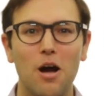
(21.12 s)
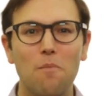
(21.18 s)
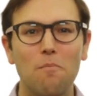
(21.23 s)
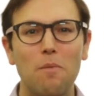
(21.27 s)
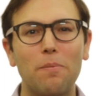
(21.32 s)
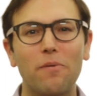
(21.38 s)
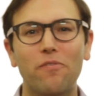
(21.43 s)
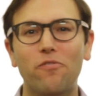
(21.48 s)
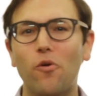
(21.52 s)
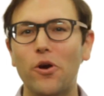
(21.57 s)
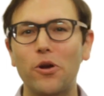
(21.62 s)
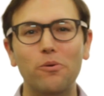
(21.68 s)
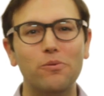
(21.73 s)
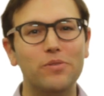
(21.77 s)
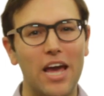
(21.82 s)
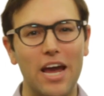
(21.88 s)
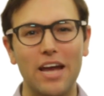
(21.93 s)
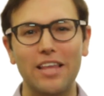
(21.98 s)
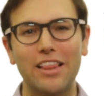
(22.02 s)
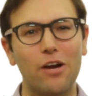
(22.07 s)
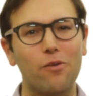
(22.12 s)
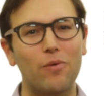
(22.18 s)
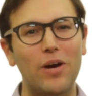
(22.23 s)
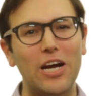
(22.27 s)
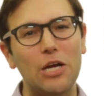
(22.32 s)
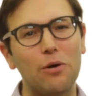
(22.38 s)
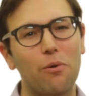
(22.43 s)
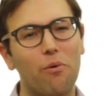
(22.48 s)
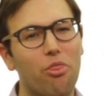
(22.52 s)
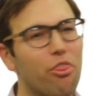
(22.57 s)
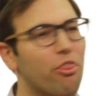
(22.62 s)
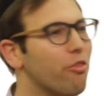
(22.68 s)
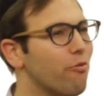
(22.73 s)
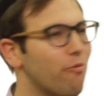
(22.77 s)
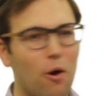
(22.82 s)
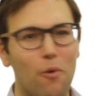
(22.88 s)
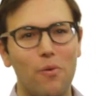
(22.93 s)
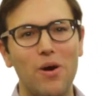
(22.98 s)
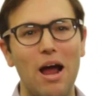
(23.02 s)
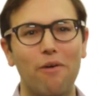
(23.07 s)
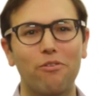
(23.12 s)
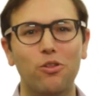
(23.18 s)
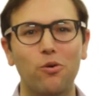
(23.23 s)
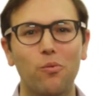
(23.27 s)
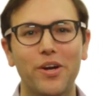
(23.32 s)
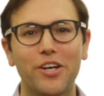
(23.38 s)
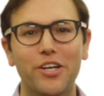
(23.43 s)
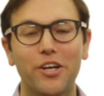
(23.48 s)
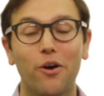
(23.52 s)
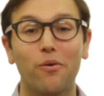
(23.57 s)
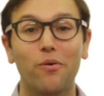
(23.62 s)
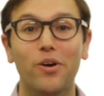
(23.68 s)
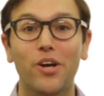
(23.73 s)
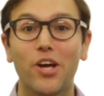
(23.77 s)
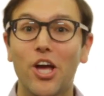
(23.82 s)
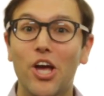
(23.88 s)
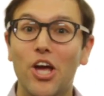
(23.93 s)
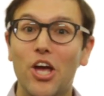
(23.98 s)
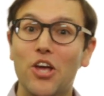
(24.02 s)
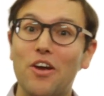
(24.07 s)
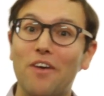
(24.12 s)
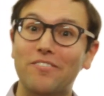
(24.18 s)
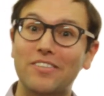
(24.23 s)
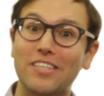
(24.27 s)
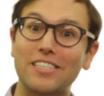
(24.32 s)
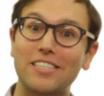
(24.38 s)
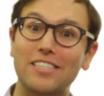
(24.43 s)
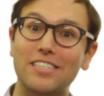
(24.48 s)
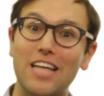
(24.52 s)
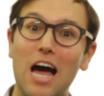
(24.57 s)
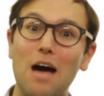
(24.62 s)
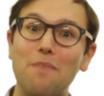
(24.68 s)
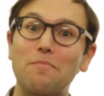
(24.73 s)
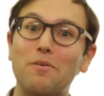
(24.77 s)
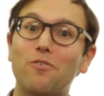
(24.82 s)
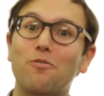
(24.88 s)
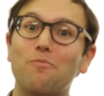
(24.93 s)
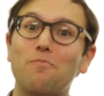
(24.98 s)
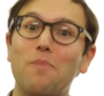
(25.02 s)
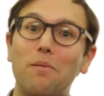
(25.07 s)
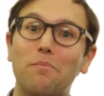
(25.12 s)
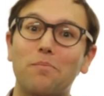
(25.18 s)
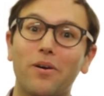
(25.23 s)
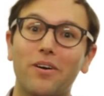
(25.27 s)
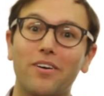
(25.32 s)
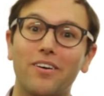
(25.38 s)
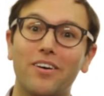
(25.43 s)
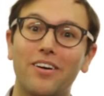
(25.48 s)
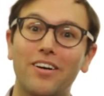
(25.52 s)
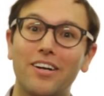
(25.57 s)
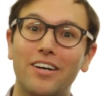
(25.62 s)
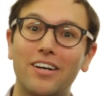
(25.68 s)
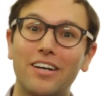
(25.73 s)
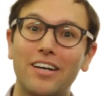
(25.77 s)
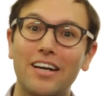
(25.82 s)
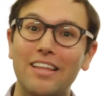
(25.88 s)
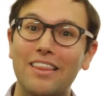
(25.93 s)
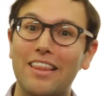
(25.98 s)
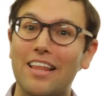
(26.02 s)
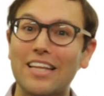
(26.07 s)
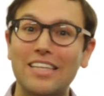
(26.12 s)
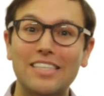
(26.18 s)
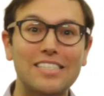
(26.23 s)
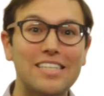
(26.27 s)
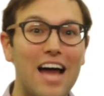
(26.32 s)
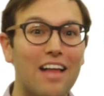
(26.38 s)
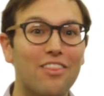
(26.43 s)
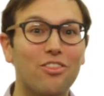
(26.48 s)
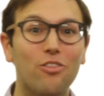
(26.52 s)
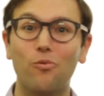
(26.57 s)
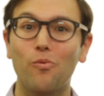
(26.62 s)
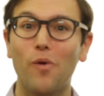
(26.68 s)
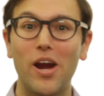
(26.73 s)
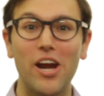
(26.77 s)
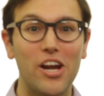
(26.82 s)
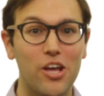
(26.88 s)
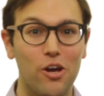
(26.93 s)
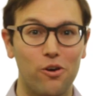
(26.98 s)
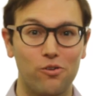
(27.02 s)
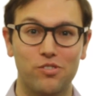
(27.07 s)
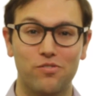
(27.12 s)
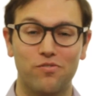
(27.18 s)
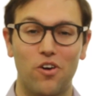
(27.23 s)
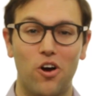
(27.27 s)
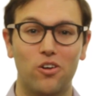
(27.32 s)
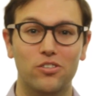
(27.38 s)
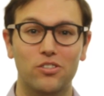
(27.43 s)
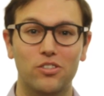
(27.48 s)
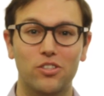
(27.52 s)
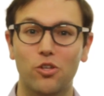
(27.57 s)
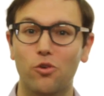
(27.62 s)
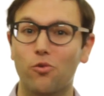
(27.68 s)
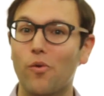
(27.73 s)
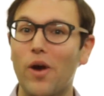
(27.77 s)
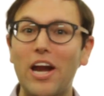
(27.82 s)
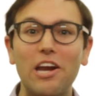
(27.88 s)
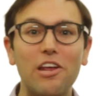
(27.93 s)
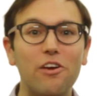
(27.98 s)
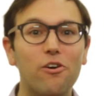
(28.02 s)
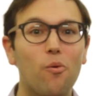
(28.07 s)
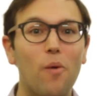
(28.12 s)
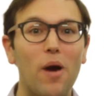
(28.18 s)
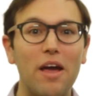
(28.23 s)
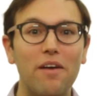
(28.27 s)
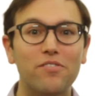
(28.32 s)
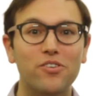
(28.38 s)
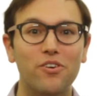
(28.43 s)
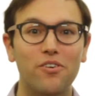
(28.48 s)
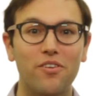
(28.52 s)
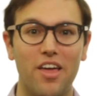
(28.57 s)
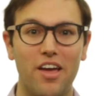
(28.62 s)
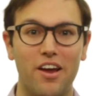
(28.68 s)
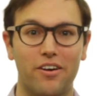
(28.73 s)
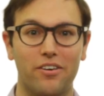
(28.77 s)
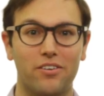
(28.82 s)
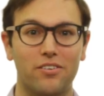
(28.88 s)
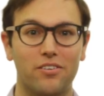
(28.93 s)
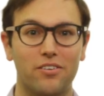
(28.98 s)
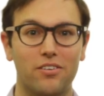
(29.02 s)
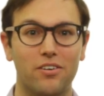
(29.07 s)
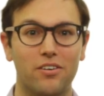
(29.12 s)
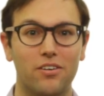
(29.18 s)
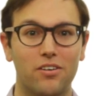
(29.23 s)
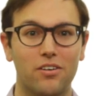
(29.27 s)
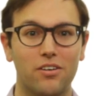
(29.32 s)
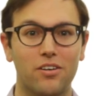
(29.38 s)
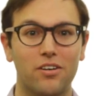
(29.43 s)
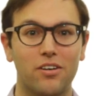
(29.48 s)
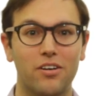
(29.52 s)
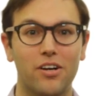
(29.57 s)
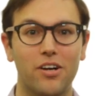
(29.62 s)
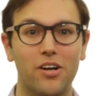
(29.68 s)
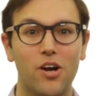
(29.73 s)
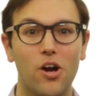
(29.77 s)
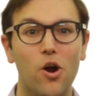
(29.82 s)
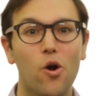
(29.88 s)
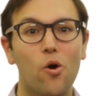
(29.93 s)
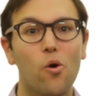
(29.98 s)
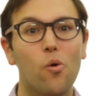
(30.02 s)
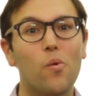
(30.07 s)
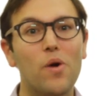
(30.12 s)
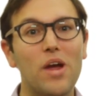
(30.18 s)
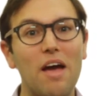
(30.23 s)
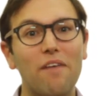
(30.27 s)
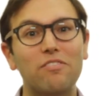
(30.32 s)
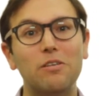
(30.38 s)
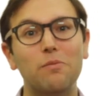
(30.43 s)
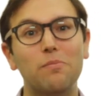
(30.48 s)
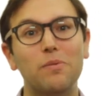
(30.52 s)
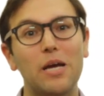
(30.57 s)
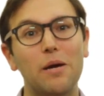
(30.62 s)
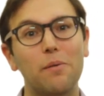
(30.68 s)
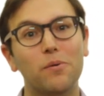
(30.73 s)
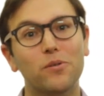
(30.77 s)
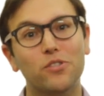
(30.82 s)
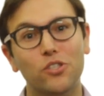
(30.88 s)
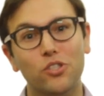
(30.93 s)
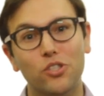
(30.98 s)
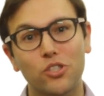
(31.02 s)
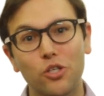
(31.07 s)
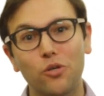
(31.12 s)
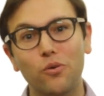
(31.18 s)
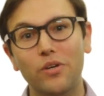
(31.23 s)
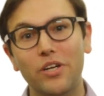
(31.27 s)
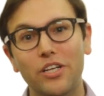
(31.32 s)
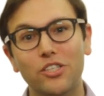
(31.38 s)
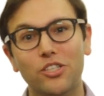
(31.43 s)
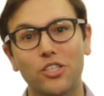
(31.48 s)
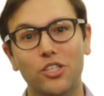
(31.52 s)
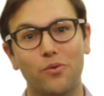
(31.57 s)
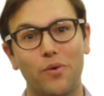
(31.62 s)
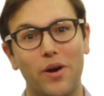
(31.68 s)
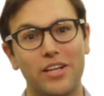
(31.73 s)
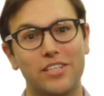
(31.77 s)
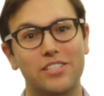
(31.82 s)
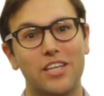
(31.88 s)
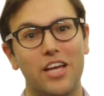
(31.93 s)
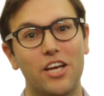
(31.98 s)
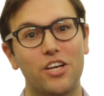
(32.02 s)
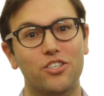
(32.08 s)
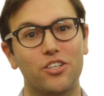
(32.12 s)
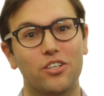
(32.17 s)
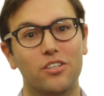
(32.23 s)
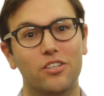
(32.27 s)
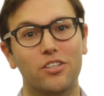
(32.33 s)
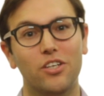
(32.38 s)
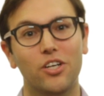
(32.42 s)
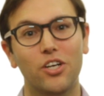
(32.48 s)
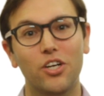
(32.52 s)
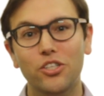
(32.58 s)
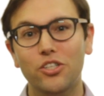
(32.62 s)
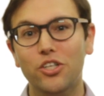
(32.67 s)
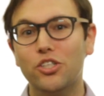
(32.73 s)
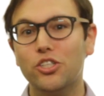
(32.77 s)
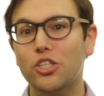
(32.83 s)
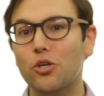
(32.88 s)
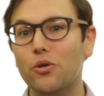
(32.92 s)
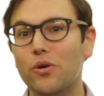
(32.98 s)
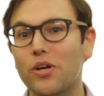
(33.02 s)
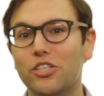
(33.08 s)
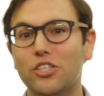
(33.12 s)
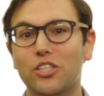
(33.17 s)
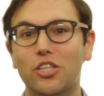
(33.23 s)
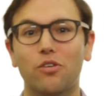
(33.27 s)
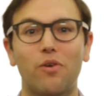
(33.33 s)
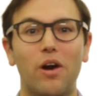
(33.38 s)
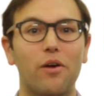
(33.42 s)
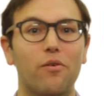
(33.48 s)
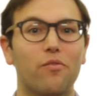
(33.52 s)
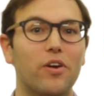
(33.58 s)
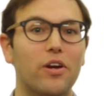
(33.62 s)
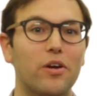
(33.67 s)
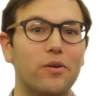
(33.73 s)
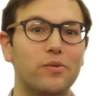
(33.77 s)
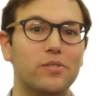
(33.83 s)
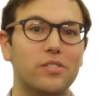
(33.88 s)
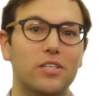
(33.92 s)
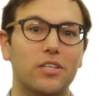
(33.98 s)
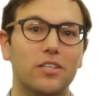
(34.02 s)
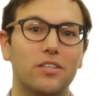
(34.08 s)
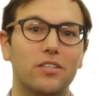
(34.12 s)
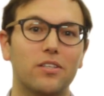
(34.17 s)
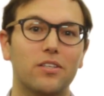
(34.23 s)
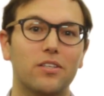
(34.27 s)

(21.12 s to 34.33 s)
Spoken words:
But before you take that radio and throw it out the window, you have to stop and remember that it's not the radio's fault. The radio waves are there. We have to be able to tune in to the right station, to tune into the right frequency.